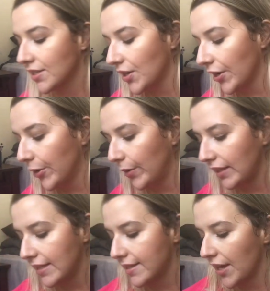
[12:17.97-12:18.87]
So
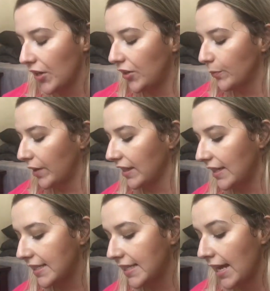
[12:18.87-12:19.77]
let's get on with
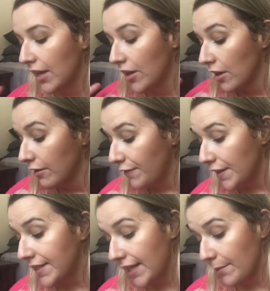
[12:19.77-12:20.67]
it.
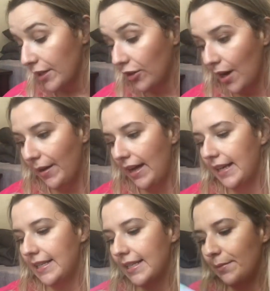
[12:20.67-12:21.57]
First thing I'm going to grab
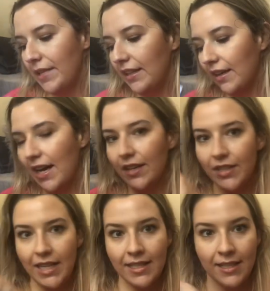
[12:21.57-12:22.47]
out is something that kind of
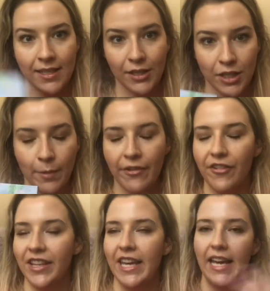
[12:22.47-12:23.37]
just has to sit on top of
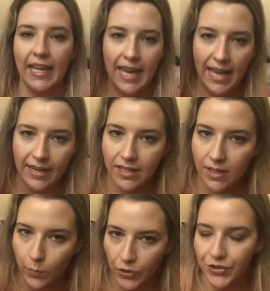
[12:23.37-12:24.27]
everything. Again,
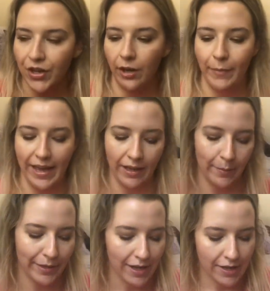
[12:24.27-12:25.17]
sports girl
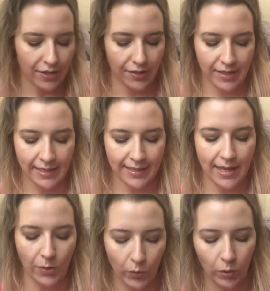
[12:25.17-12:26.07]
makeup. So this is
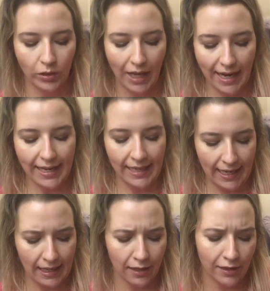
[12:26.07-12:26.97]
the All I
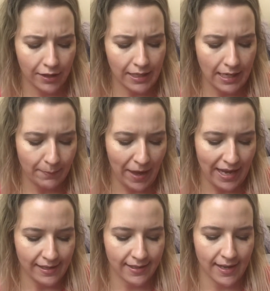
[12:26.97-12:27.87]
Need
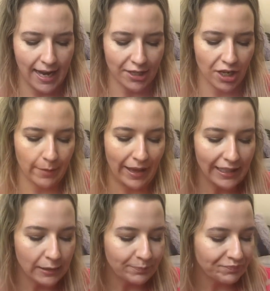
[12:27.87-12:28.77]
30-piece eyeshadow
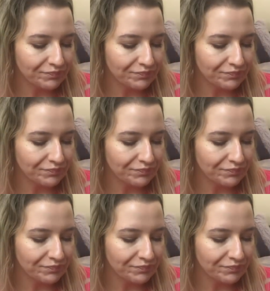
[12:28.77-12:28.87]
palette.